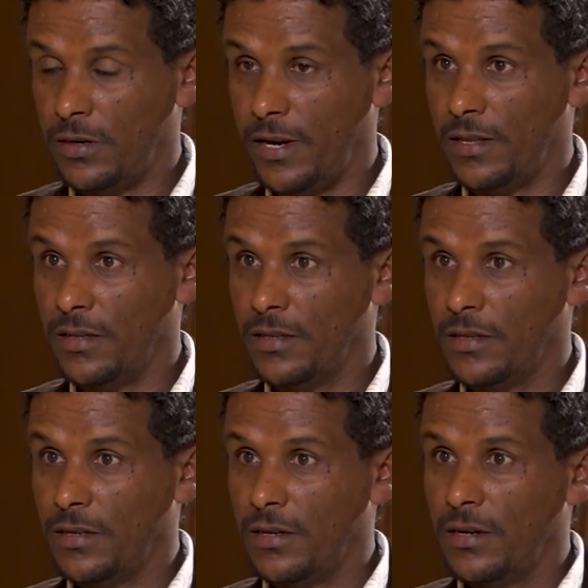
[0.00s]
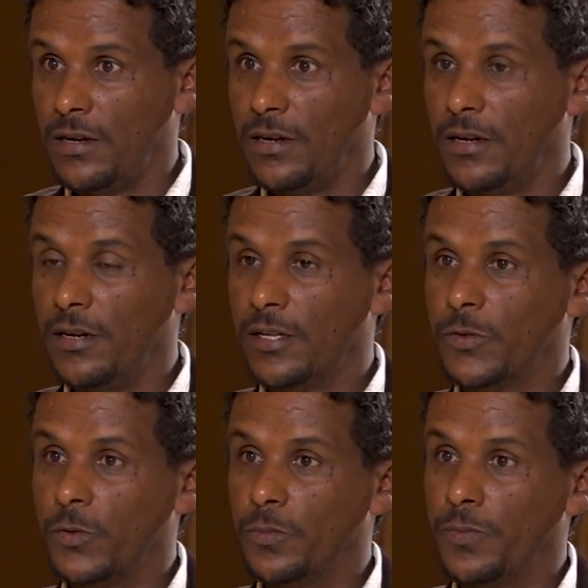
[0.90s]
right, uh,
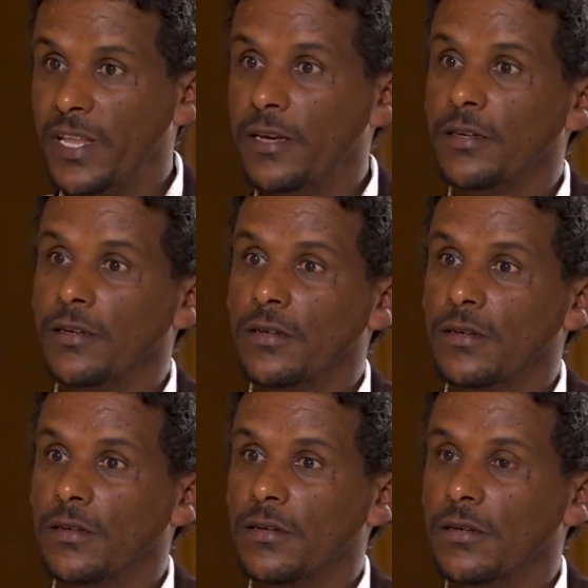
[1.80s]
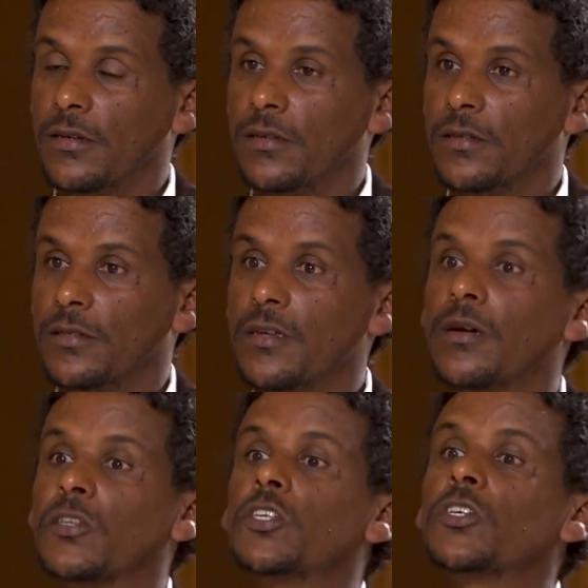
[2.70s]
to play uh,
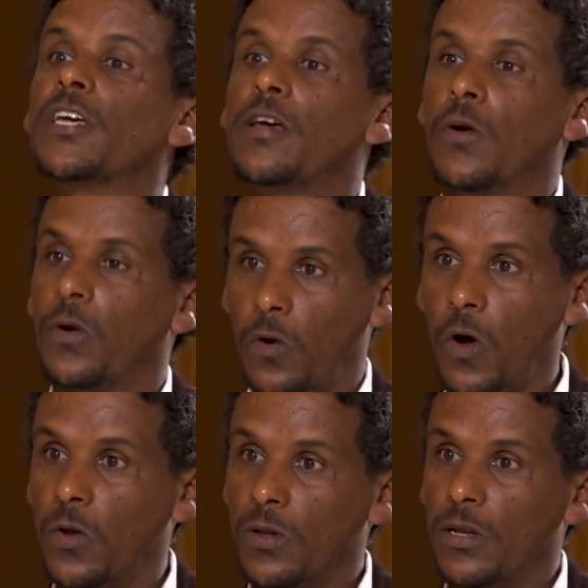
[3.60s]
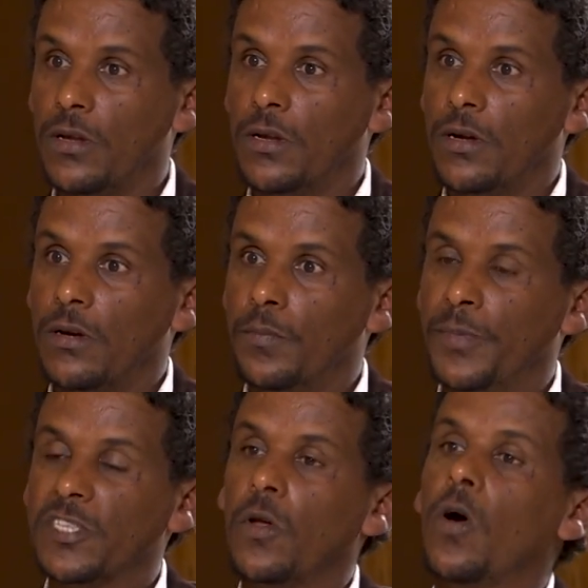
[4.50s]
their share or role
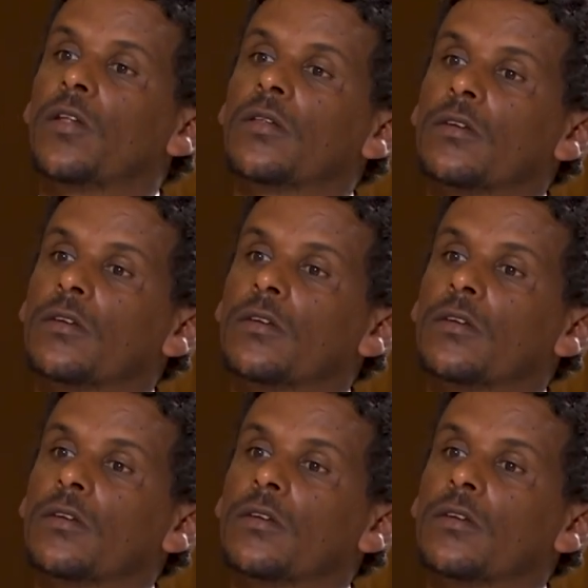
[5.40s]
based on